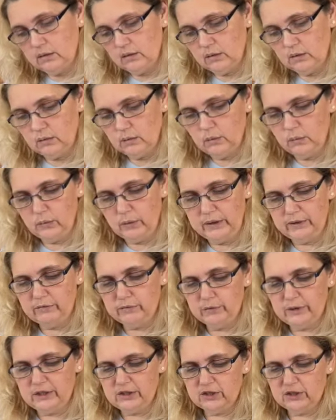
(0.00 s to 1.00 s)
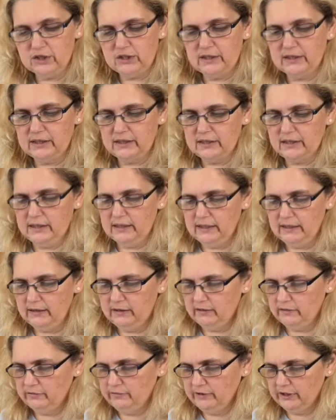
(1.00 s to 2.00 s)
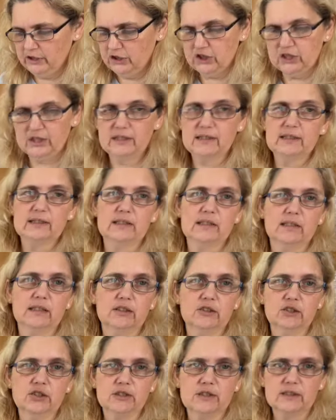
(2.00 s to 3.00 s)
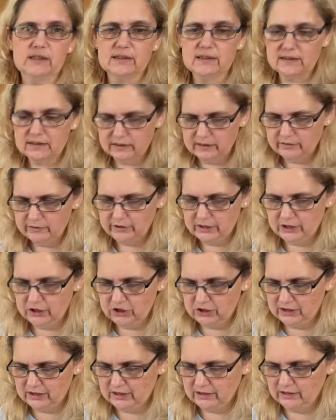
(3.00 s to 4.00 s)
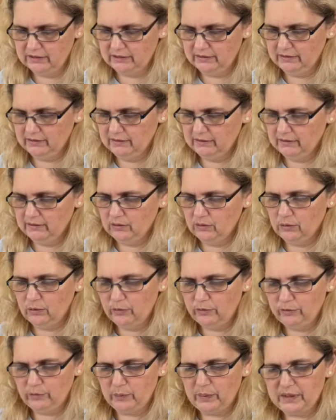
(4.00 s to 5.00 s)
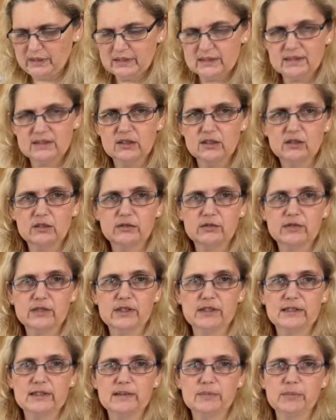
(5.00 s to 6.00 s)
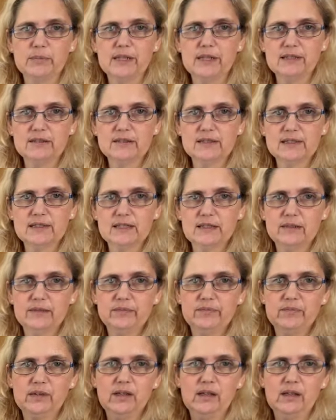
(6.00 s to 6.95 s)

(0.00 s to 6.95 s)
We've reached the finishing stages, finishing off bits of this blouse now,